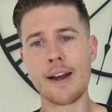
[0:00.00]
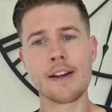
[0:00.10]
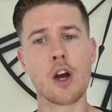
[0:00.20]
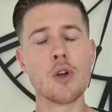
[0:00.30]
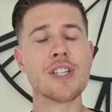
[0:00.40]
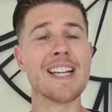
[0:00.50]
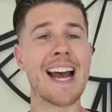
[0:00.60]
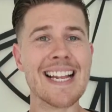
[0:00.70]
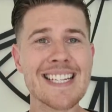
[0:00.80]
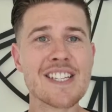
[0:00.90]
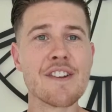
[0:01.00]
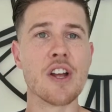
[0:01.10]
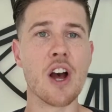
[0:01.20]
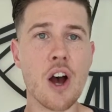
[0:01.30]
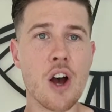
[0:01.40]
go to the ends of
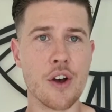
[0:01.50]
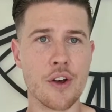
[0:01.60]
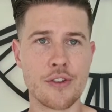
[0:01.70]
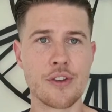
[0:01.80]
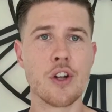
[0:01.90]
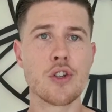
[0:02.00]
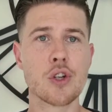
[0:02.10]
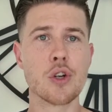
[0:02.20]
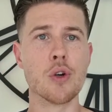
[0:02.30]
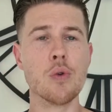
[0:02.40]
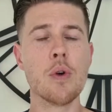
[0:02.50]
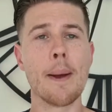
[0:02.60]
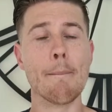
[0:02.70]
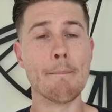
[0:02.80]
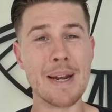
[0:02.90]
the earth to
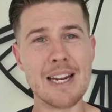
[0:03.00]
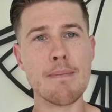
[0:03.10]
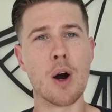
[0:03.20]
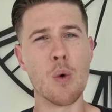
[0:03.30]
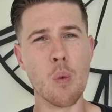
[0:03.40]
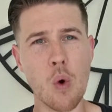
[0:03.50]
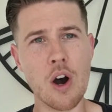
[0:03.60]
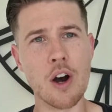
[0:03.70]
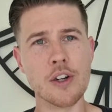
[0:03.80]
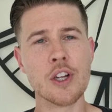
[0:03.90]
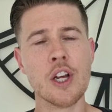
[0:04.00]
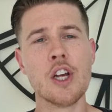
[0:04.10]
be my word.